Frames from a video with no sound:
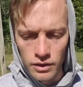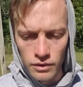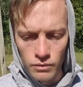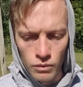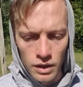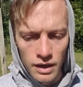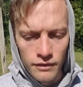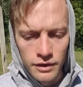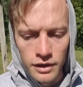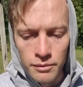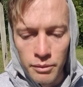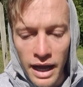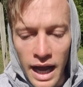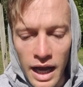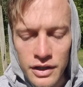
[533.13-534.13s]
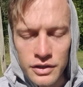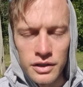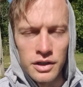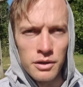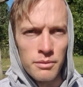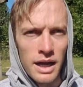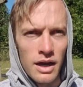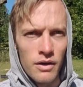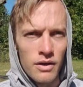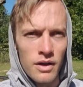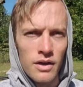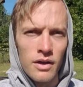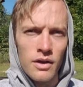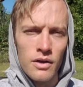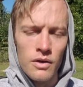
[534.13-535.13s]
whatever you're passionate about
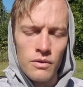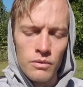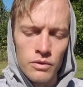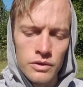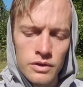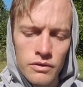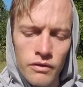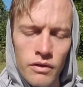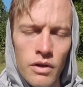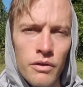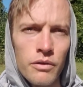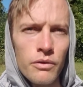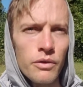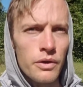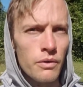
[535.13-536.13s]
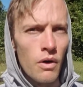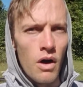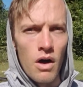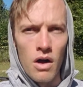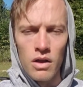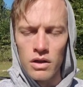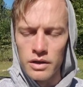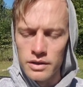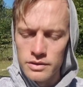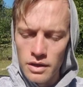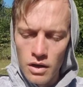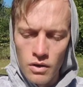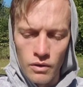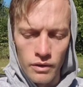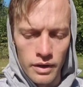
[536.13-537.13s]
will just flow through you all on its
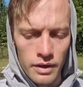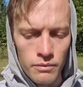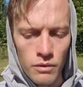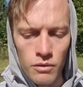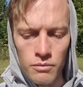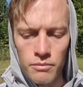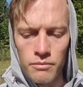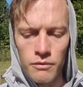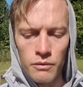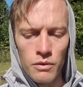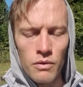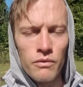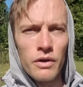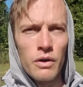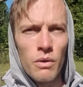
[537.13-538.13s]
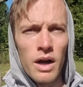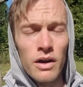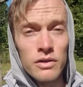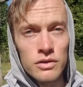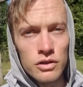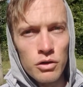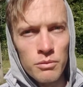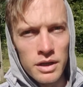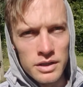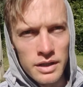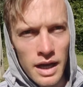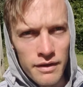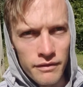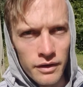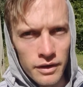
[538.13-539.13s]
own. It won't require so much
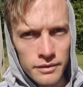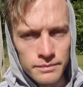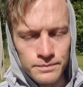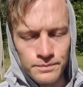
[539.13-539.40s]
effort.